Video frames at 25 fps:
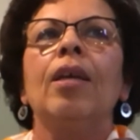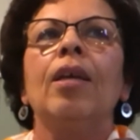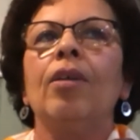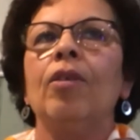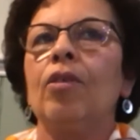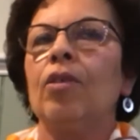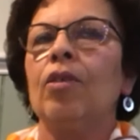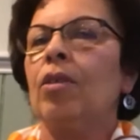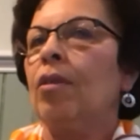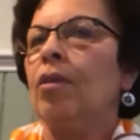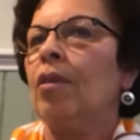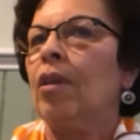
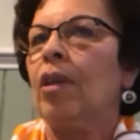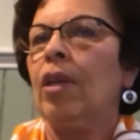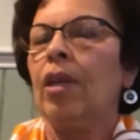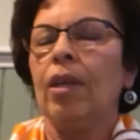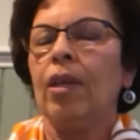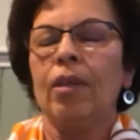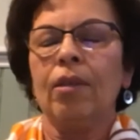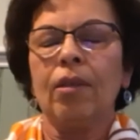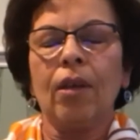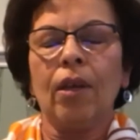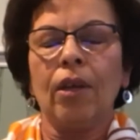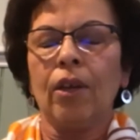he's
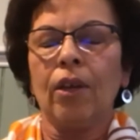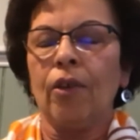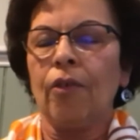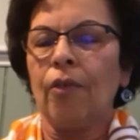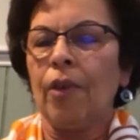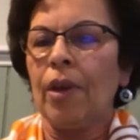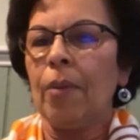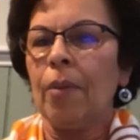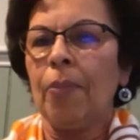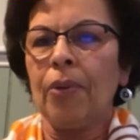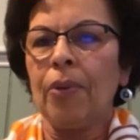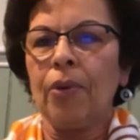got a
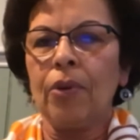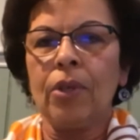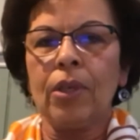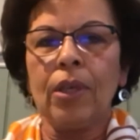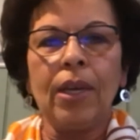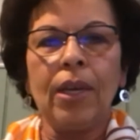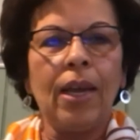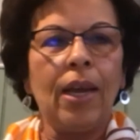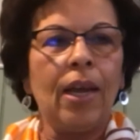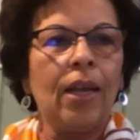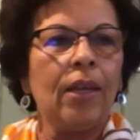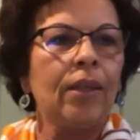great
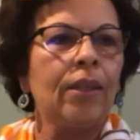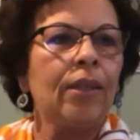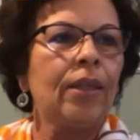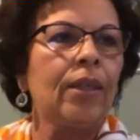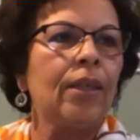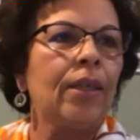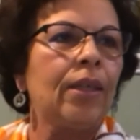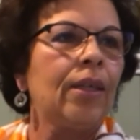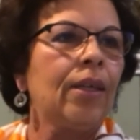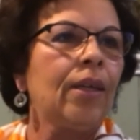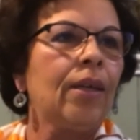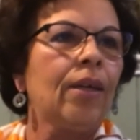
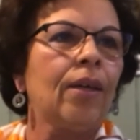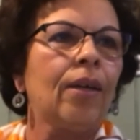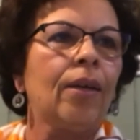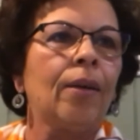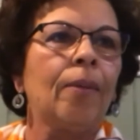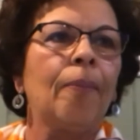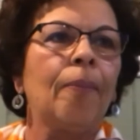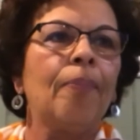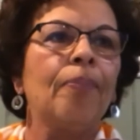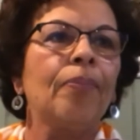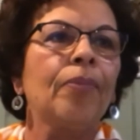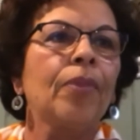personality,
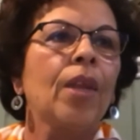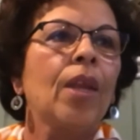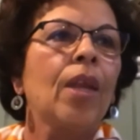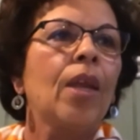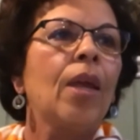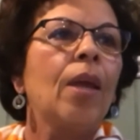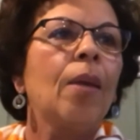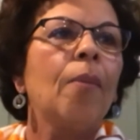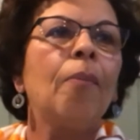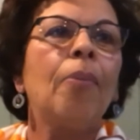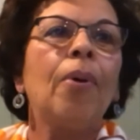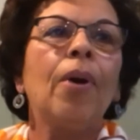
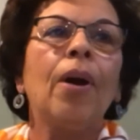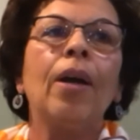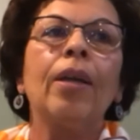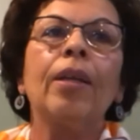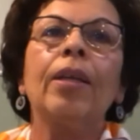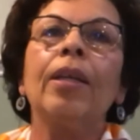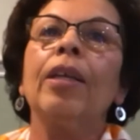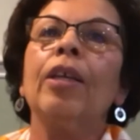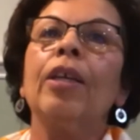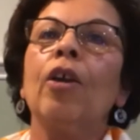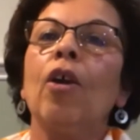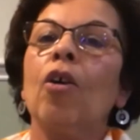
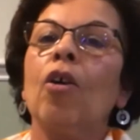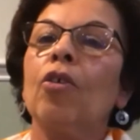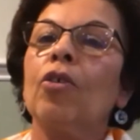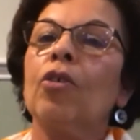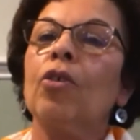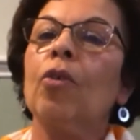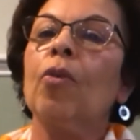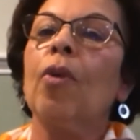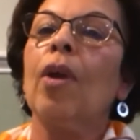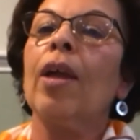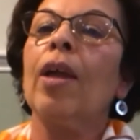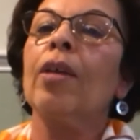but he
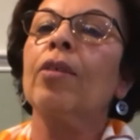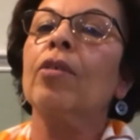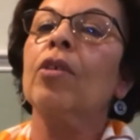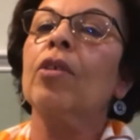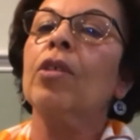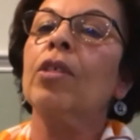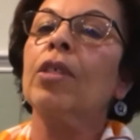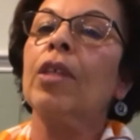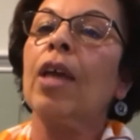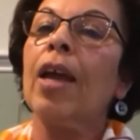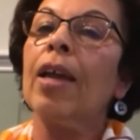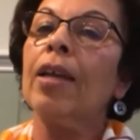also has
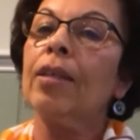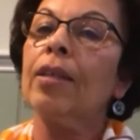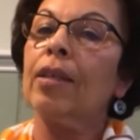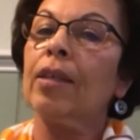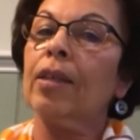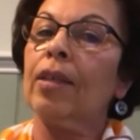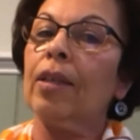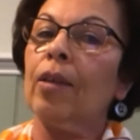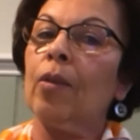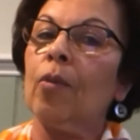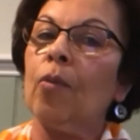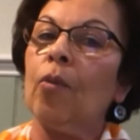a side
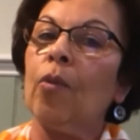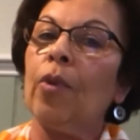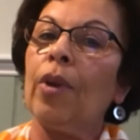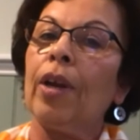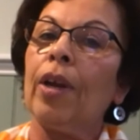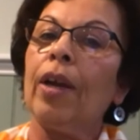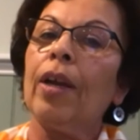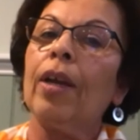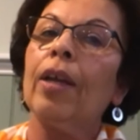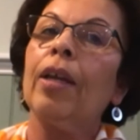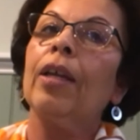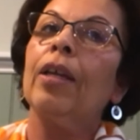to him
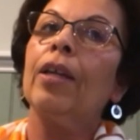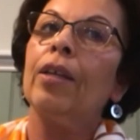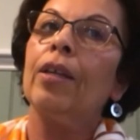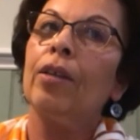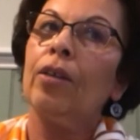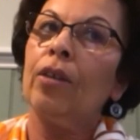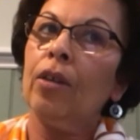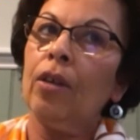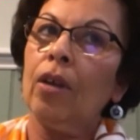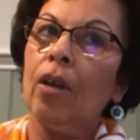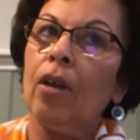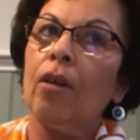where,
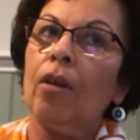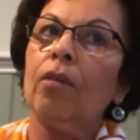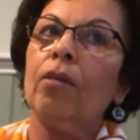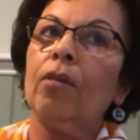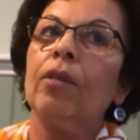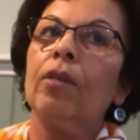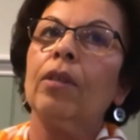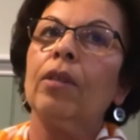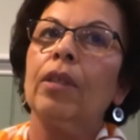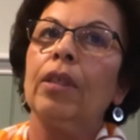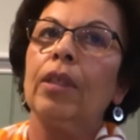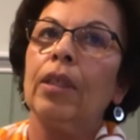
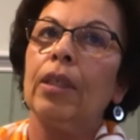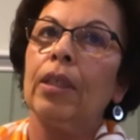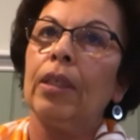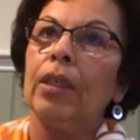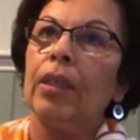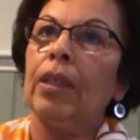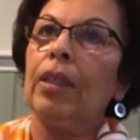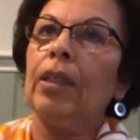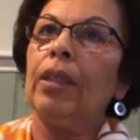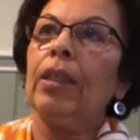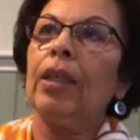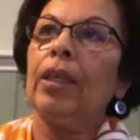
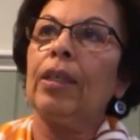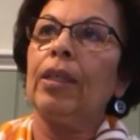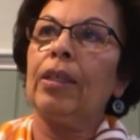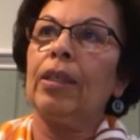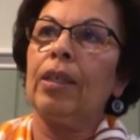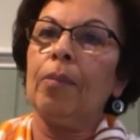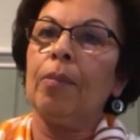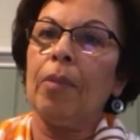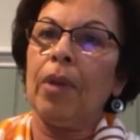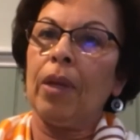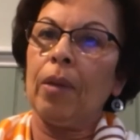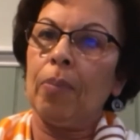he
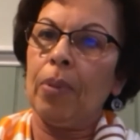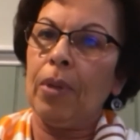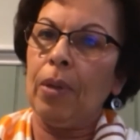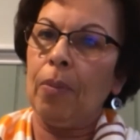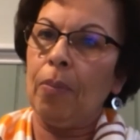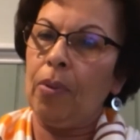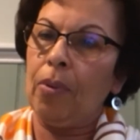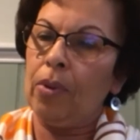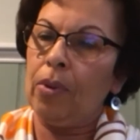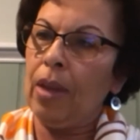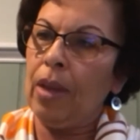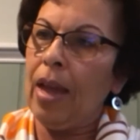likes to make
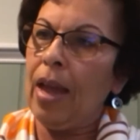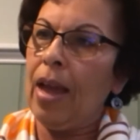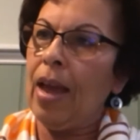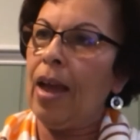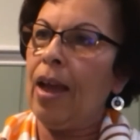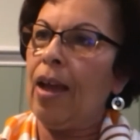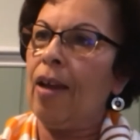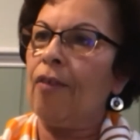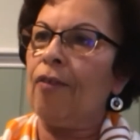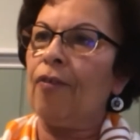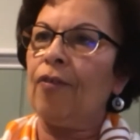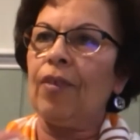people
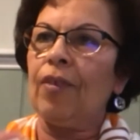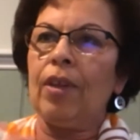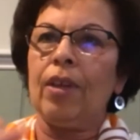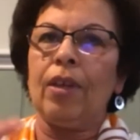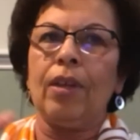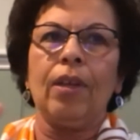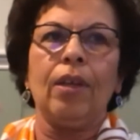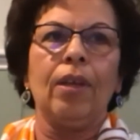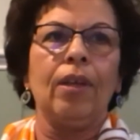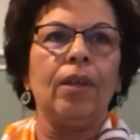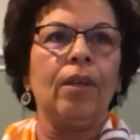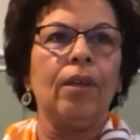laugh
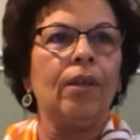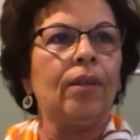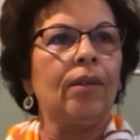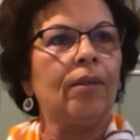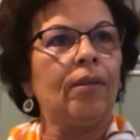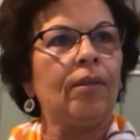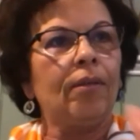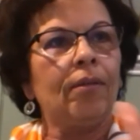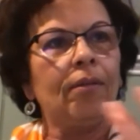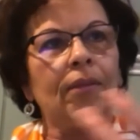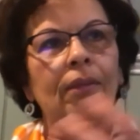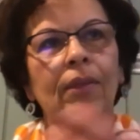
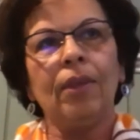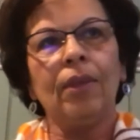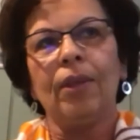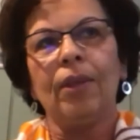and,